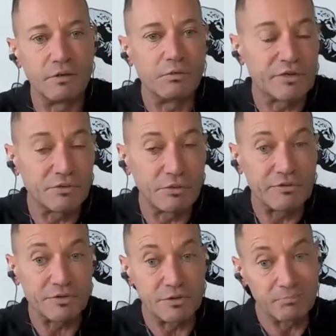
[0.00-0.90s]

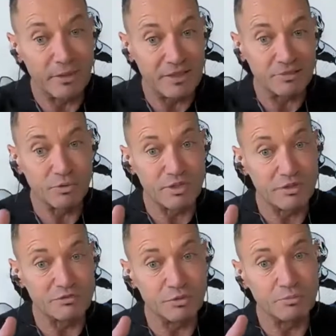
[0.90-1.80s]
whatsoever. But one
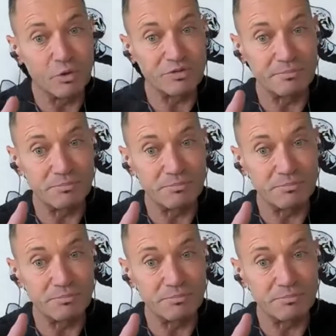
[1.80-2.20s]
of the most